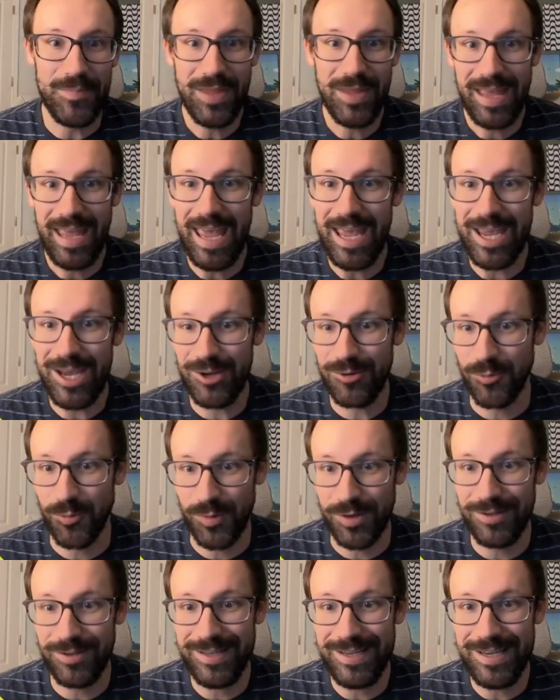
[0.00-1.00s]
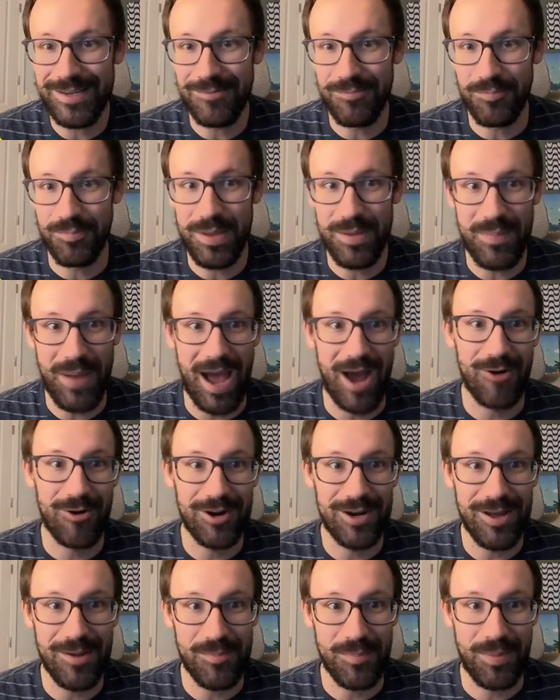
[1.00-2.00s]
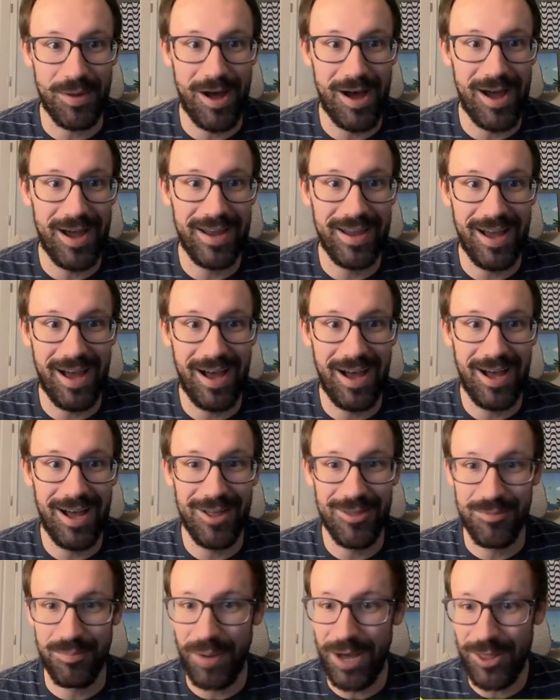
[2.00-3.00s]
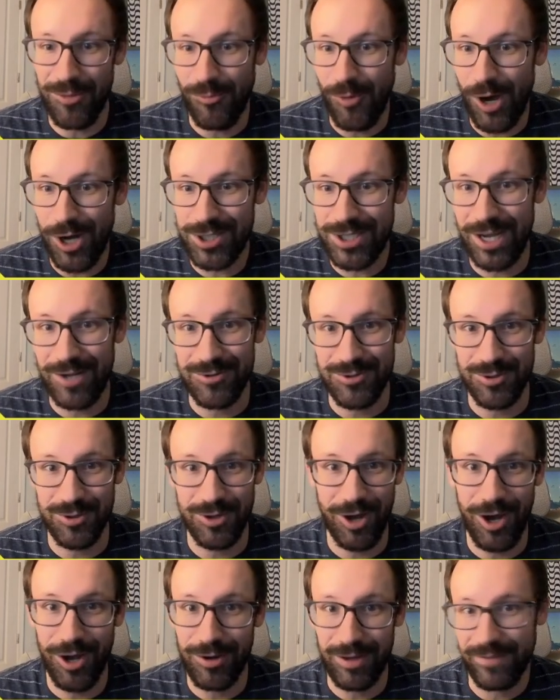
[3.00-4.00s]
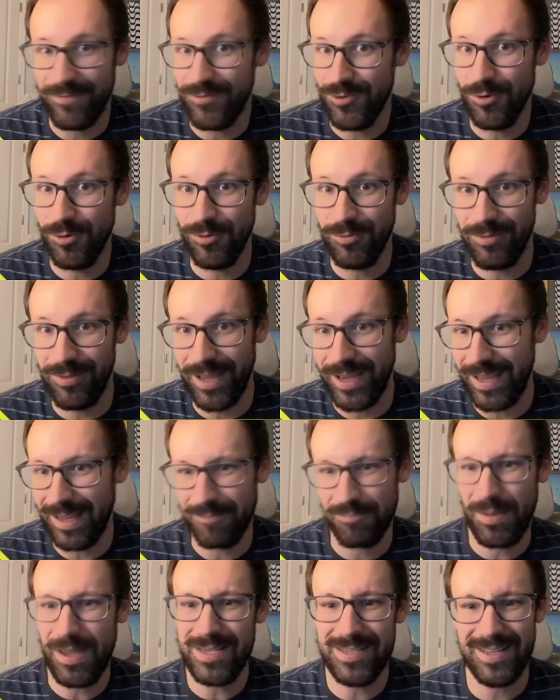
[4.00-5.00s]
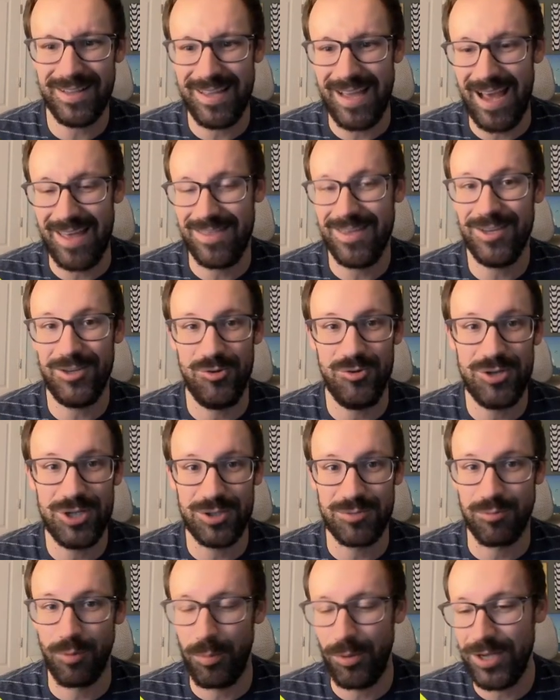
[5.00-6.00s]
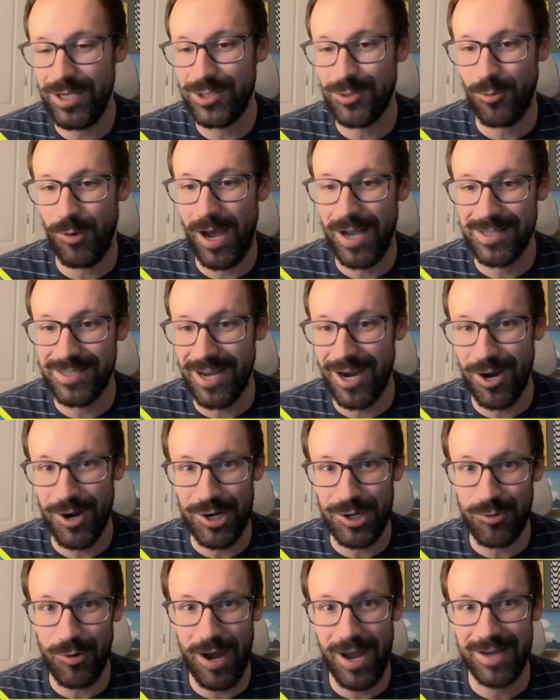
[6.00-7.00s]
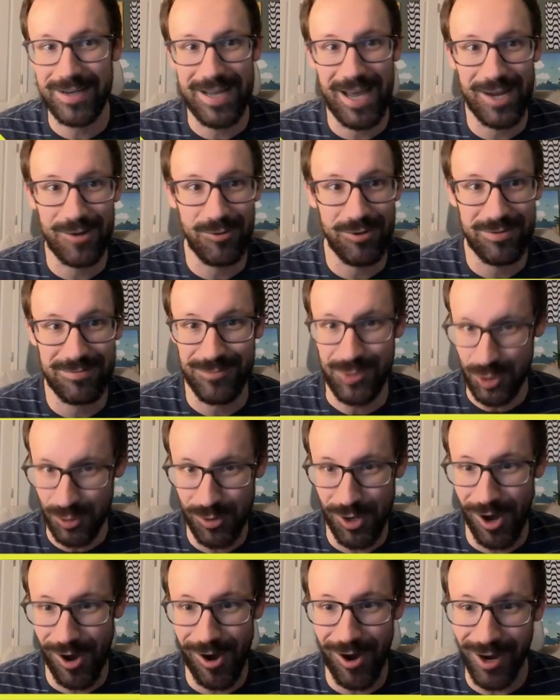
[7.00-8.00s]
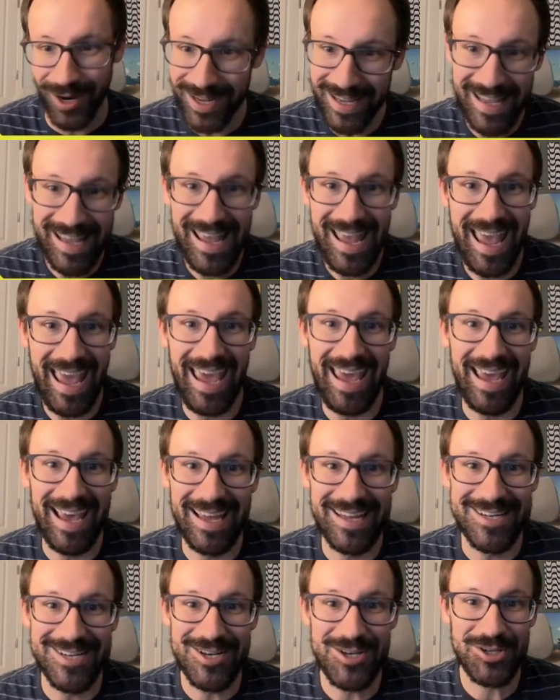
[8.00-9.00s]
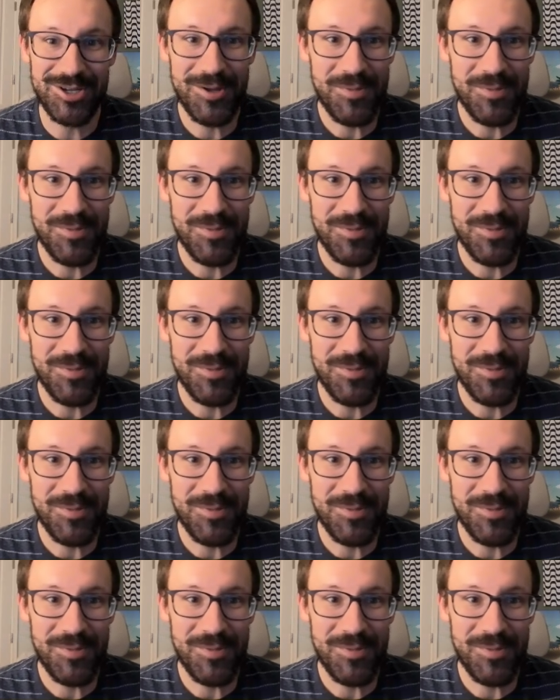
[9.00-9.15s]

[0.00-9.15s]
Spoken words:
It can really be powered up by the Washout Dugong. If you like, basically, I think you just replace Quagsire and Quagnag with Dugong, and